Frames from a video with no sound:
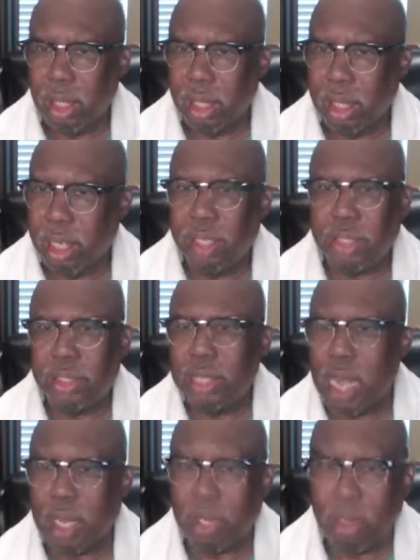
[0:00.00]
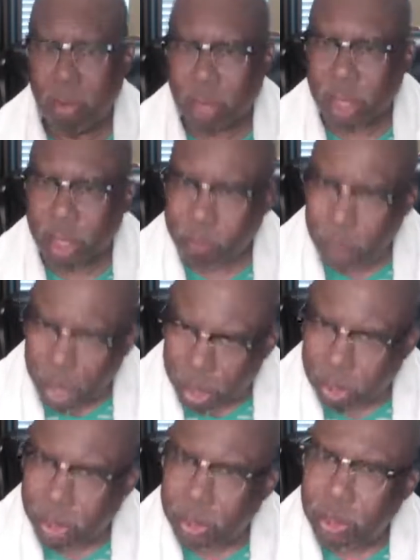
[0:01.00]
It's not going to get
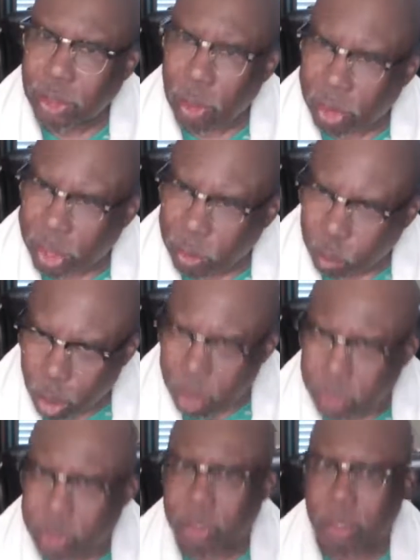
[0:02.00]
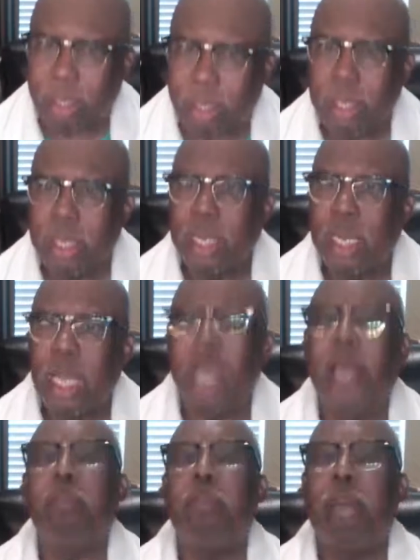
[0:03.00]
better. It's going to get worse.
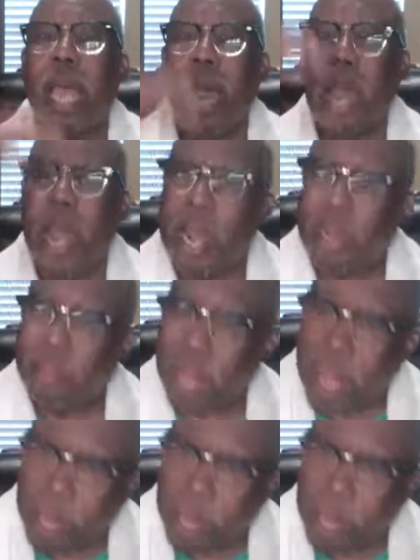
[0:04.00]
And behind that